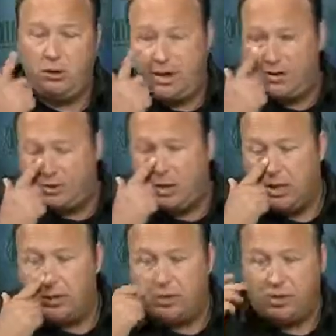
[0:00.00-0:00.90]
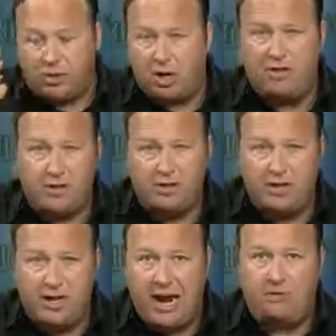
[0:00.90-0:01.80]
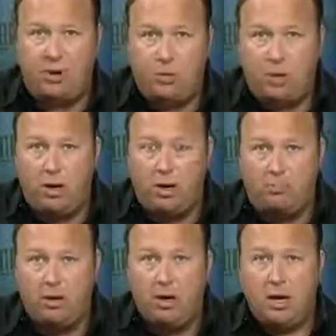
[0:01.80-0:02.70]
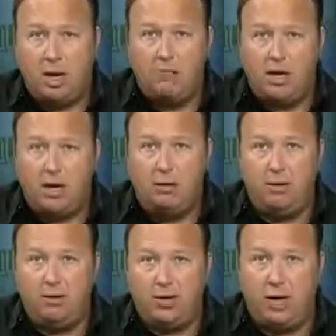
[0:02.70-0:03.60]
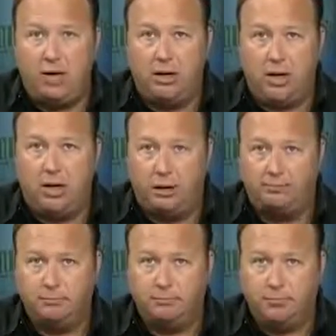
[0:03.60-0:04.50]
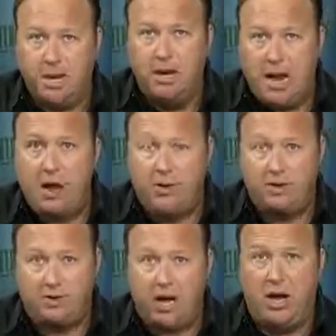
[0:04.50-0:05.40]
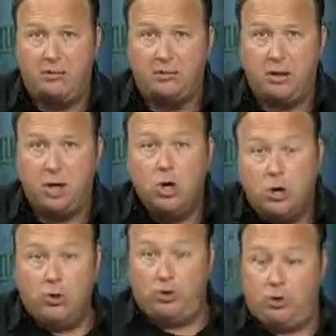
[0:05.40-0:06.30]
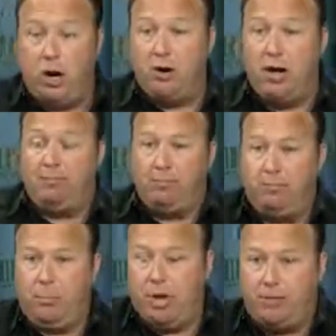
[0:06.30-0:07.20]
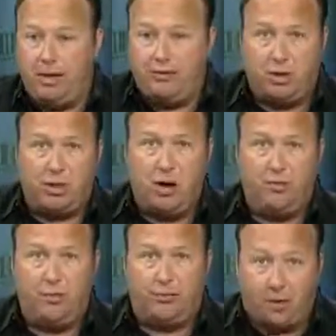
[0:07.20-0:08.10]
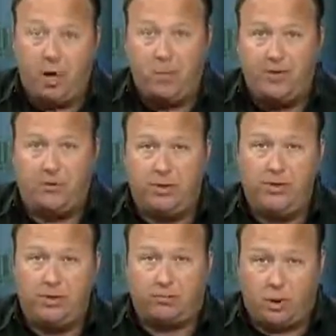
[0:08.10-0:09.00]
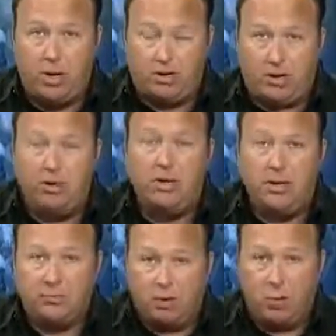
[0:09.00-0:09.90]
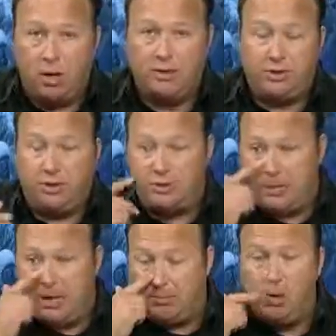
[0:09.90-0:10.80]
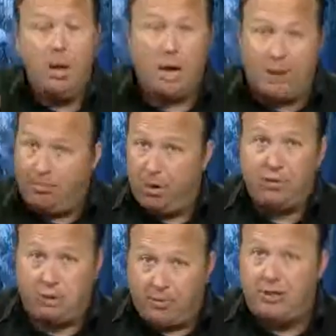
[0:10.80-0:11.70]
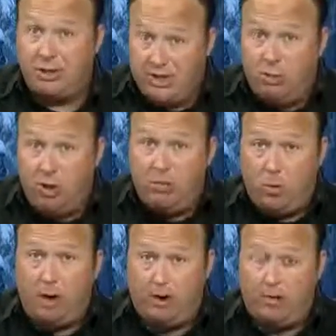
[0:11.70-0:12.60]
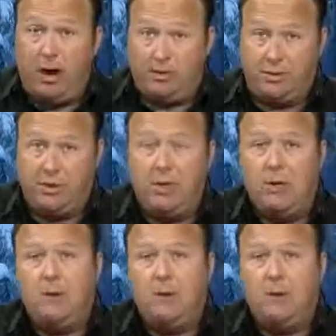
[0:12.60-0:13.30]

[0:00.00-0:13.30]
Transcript: the U.S. to service the every whim of Kim Jong-il, and now his son, who showed up whenever he took over the throne. That's what it is. It's royalty. That's why royalty's so despicable. A couple more generations, they will be wearing crowns.